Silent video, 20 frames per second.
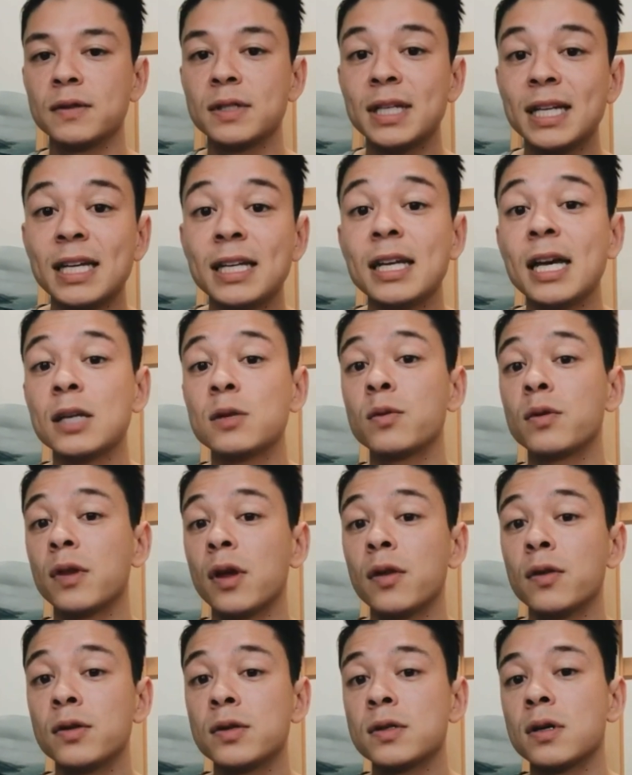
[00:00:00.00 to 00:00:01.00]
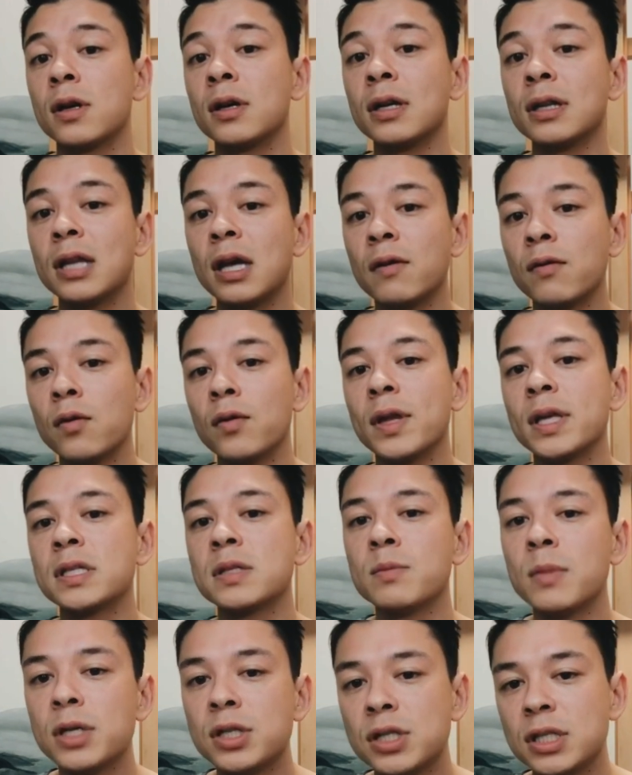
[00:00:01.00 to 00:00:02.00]
to connect with others on a level
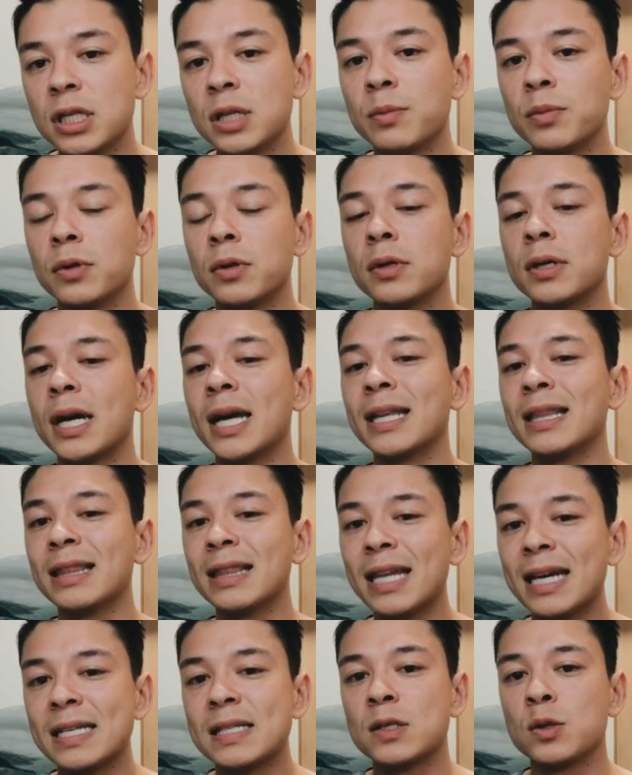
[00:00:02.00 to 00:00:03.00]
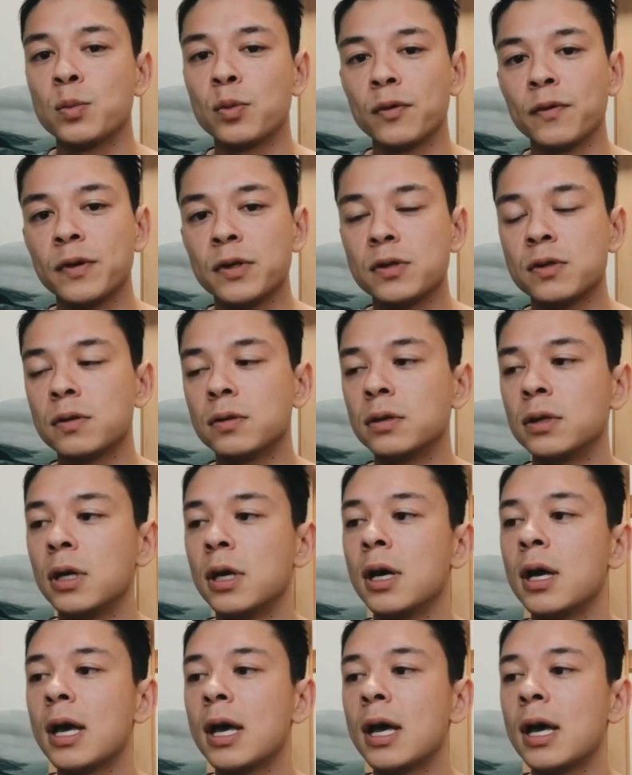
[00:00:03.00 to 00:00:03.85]
that's much deeper and less superficial.